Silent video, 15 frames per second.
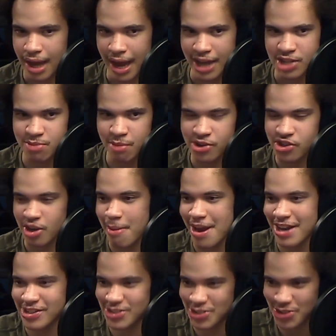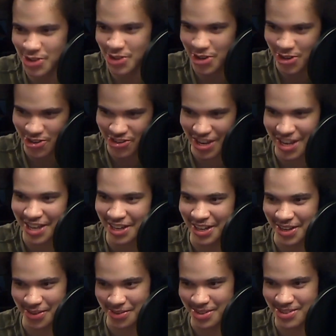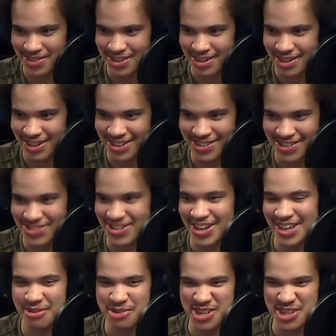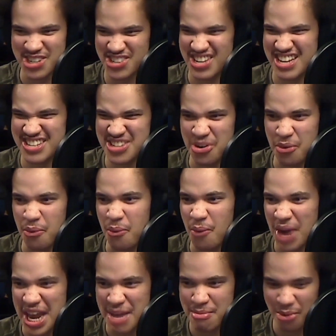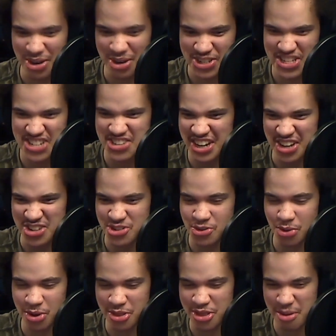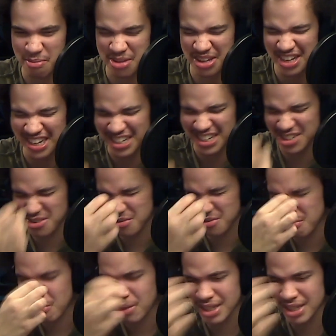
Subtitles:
as much compared to your second language. In second language, it stands out way more. It stands out like a sore thumb. You're like, dude,